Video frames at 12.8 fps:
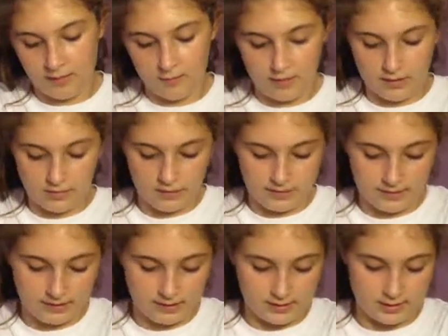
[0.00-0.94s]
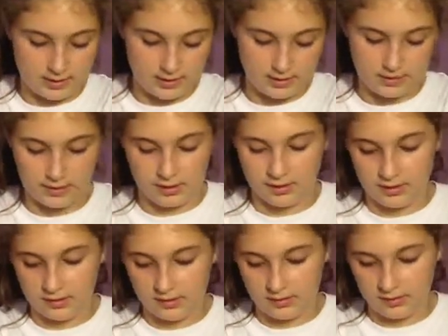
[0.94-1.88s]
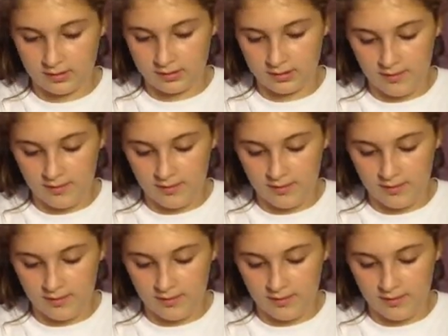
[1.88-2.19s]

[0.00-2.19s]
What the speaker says: want all these t-shirts.